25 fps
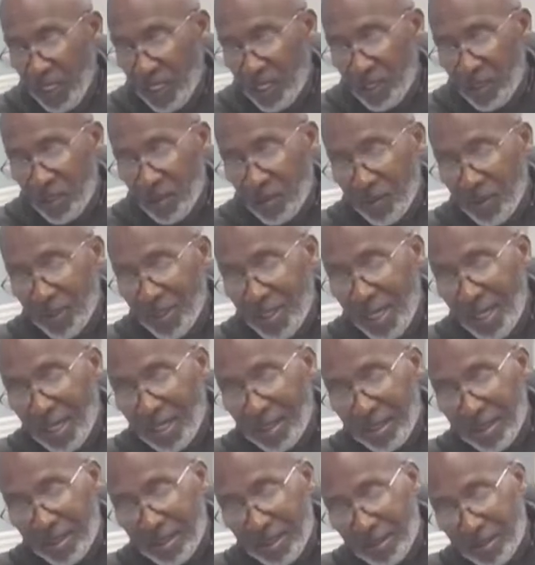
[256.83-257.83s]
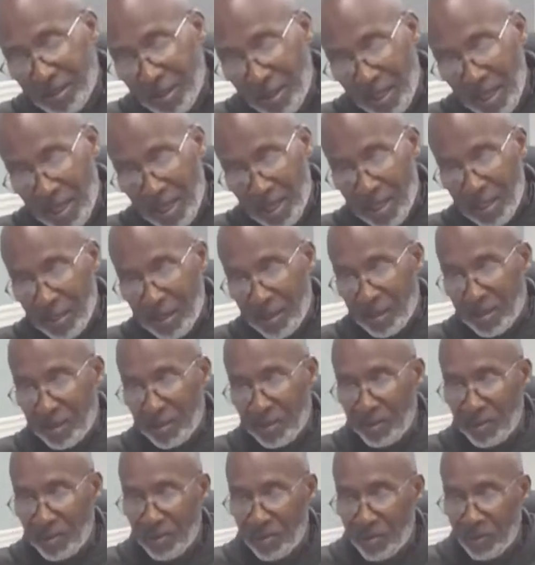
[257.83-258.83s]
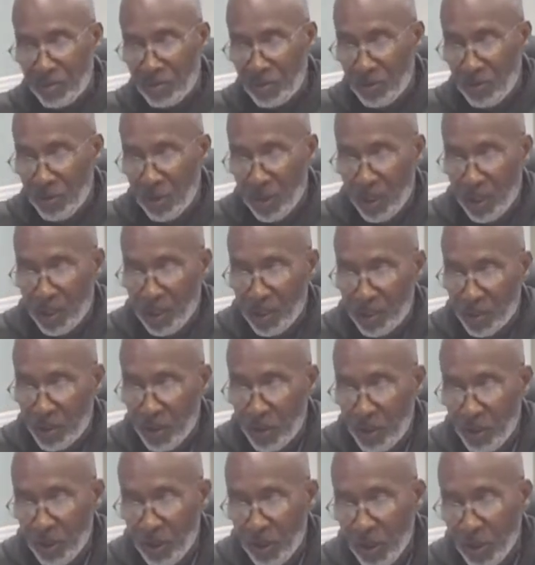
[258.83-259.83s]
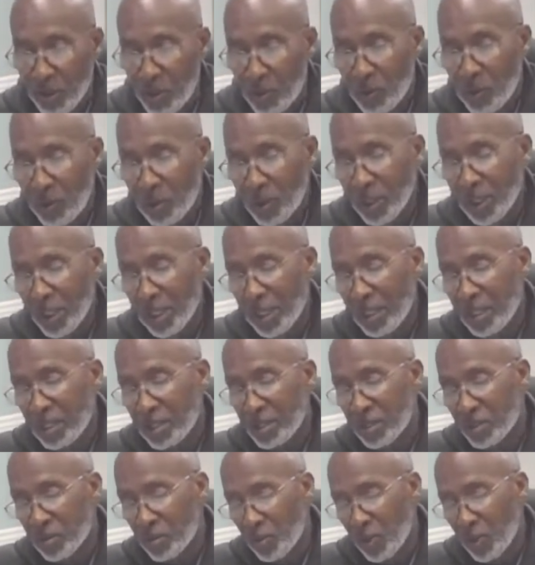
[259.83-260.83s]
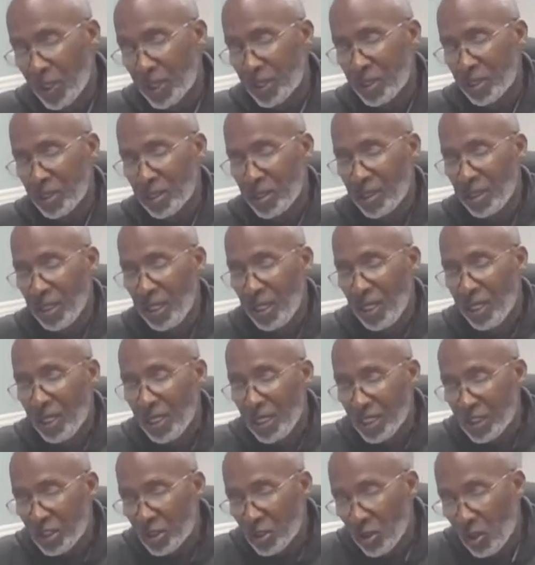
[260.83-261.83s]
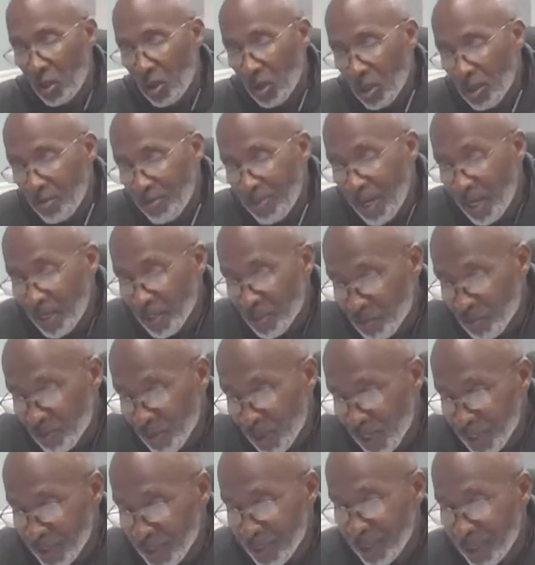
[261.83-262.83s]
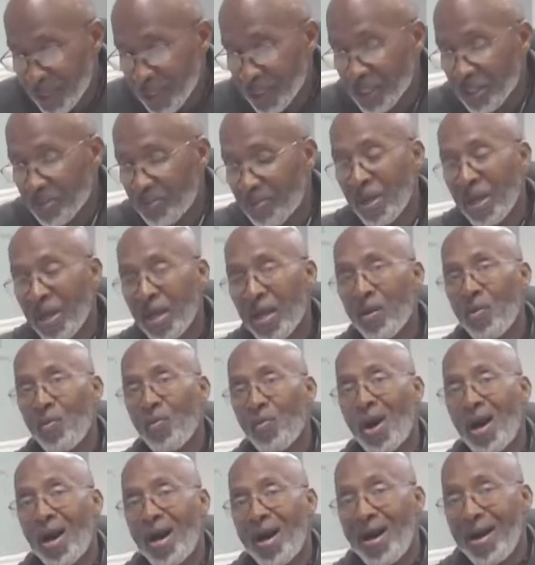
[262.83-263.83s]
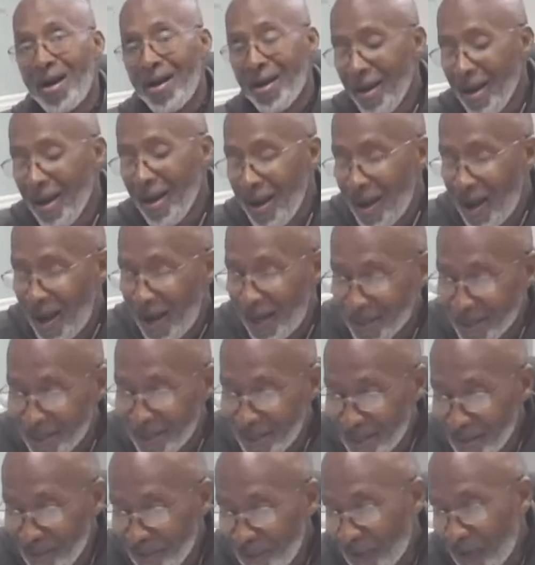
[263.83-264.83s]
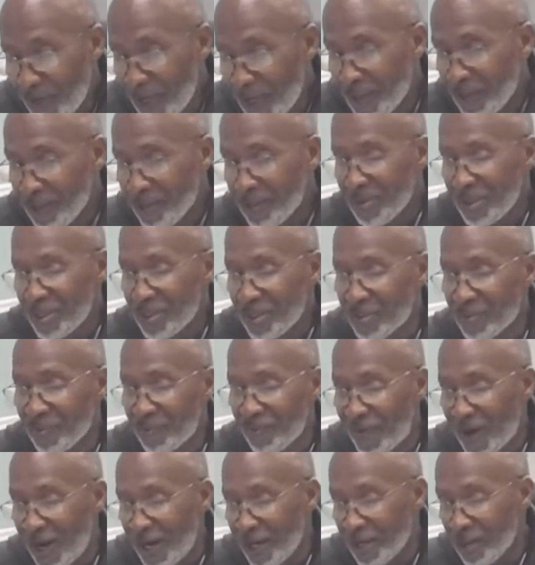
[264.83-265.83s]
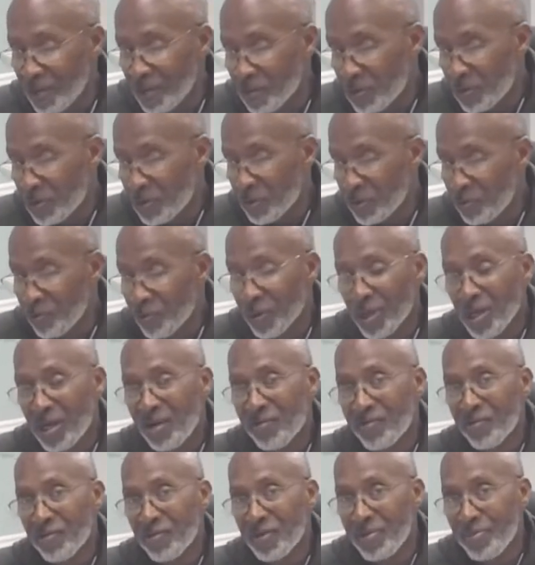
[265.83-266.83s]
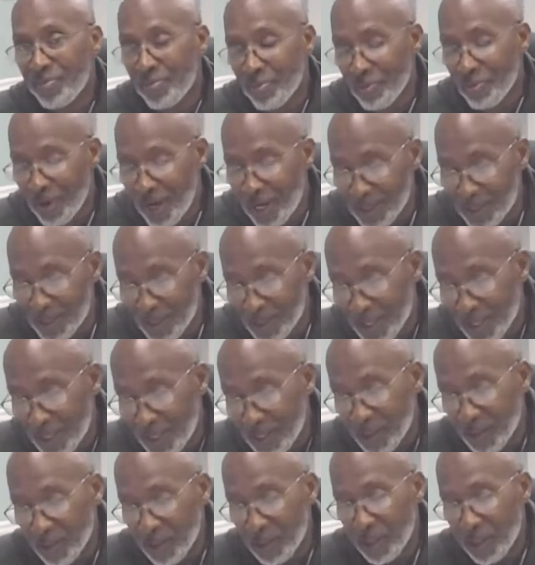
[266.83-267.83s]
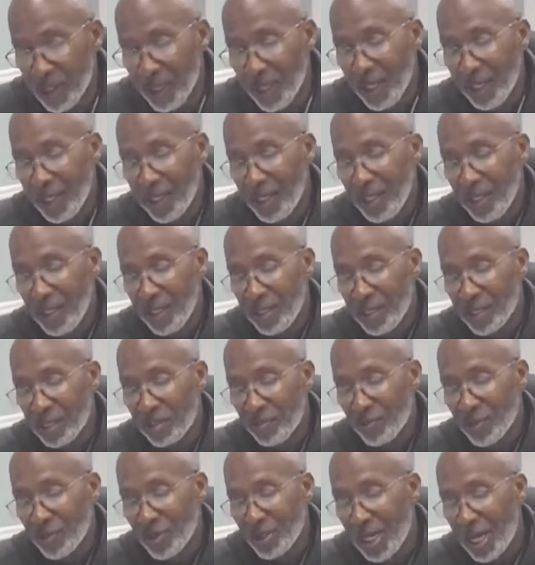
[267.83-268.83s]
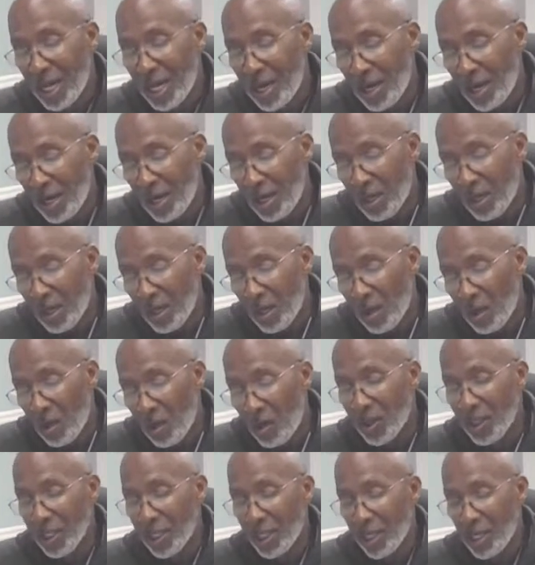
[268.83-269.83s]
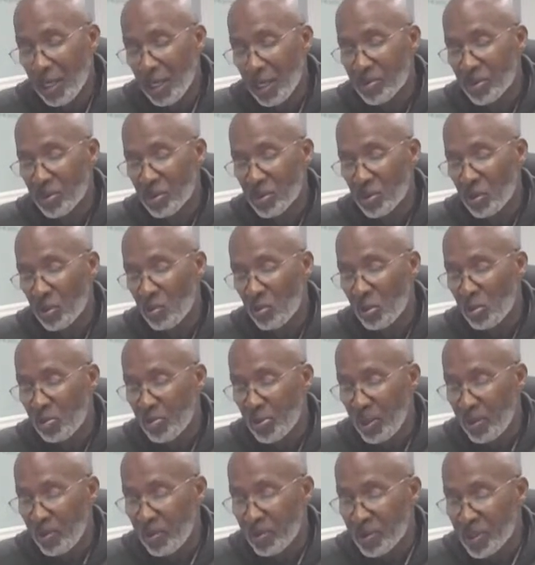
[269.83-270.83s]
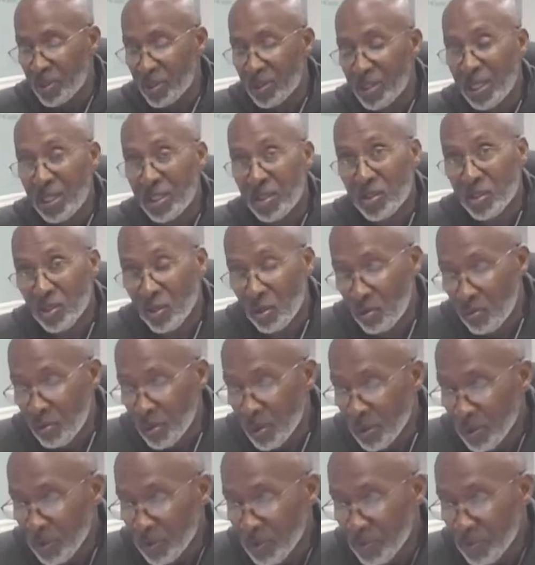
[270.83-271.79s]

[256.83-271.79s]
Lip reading: so it's not as turning on a switch. Let's talk about triggers and explain why identifying them is vital to the recovery process. This will not only help sober people stay sober,